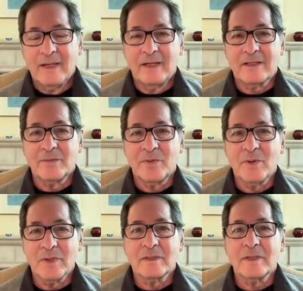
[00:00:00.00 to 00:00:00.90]
It's
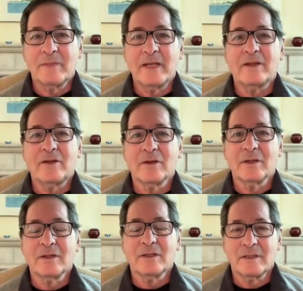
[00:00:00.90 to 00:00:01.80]
important to make
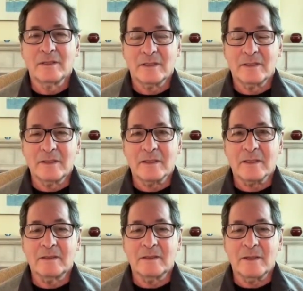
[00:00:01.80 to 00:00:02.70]
your
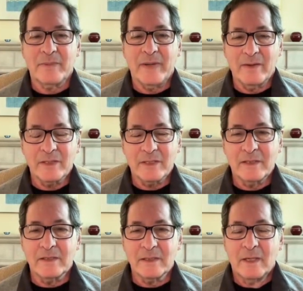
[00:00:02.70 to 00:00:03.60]
statistical
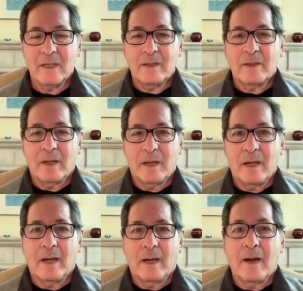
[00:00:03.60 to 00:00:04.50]
comparisons
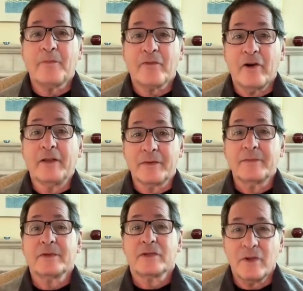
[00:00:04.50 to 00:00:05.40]
upfront
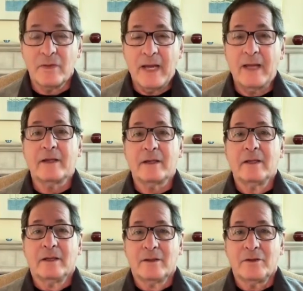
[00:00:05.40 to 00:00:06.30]
so that
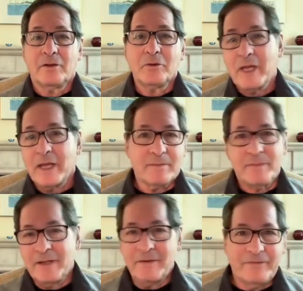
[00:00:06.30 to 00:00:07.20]
you
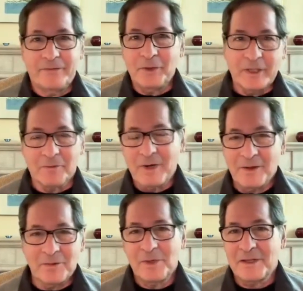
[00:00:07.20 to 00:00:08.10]
can't be fooling
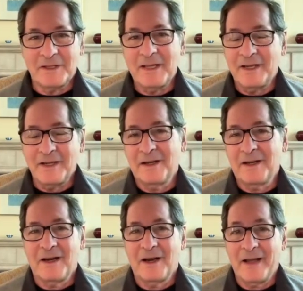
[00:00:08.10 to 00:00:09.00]
around with the
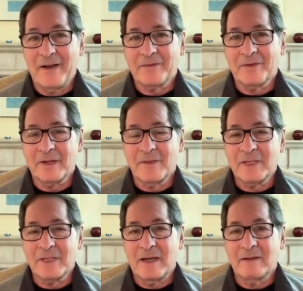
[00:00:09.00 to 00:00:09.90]
data after it
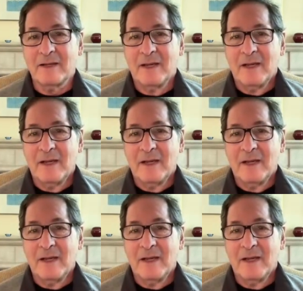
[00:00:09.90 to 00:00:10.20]
comes out.